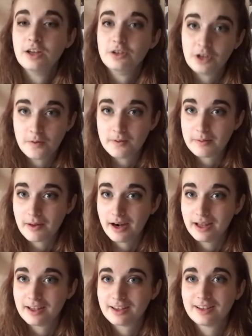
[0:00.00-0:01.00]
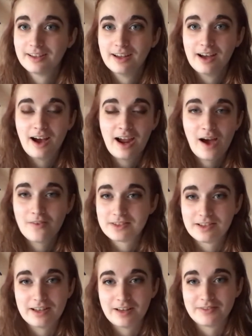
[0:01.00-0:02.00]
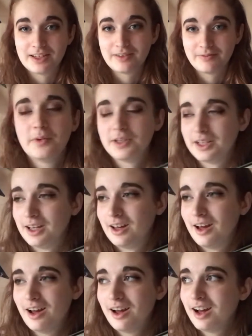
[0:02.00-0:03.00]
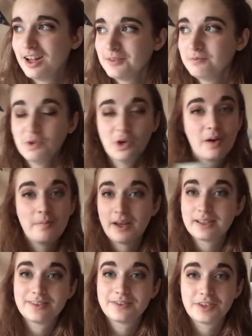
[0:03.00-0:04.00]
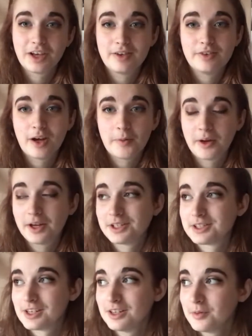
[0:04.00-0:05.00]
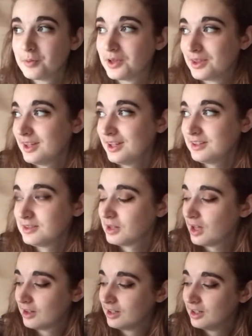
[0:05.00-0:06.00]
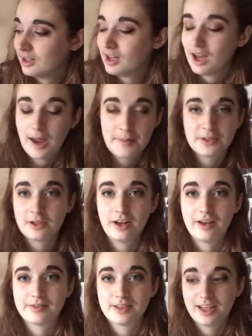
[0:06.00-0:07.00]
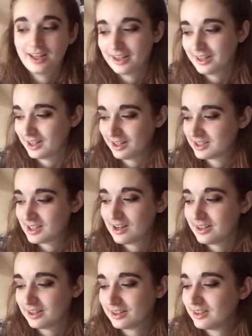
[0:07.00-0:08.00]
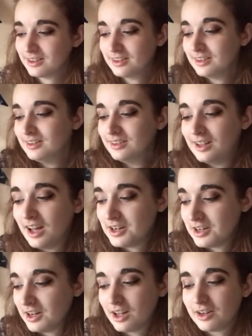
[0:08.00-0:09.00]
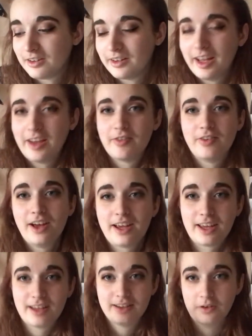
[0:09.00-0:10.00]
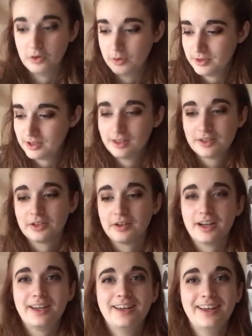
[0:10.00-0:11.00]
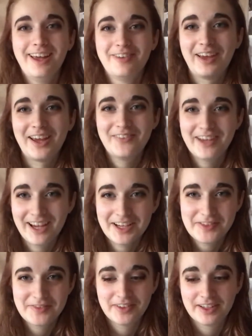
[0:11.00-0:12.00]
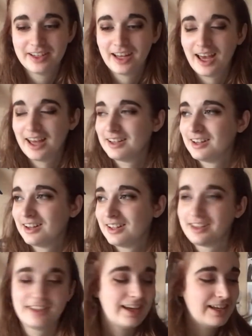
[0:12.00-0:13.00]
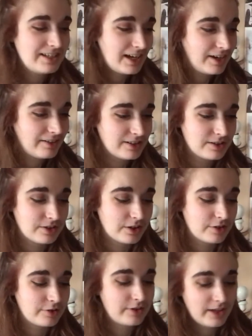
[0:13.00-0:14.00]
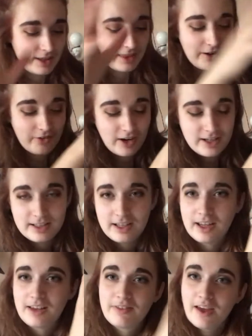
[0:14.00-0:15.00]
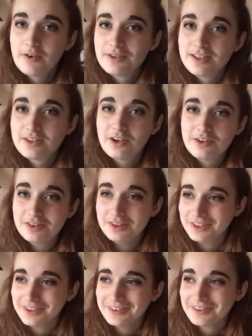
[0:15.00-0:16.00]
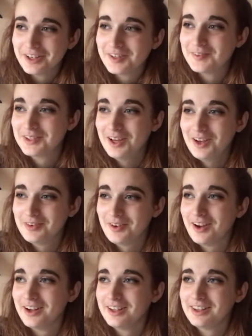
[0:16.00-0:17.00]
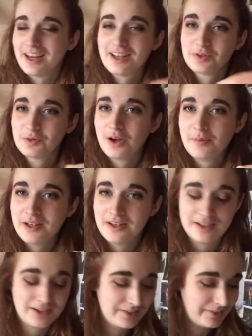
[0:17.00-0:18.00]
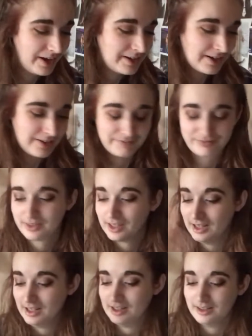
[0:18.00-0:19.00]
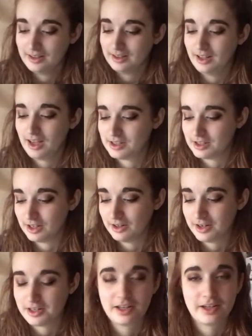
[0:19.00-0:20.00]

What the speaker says: Nobody panic. I absolutely loved it. But yeah, I'm not a massive sci-fi person, but this, I absolutely loved it. It's like, I don't know, if like, if Amy Kaufman and like J. Kristoff, they're writing, if that was its own genre of sci-fi, that is what I'm into. I don't know.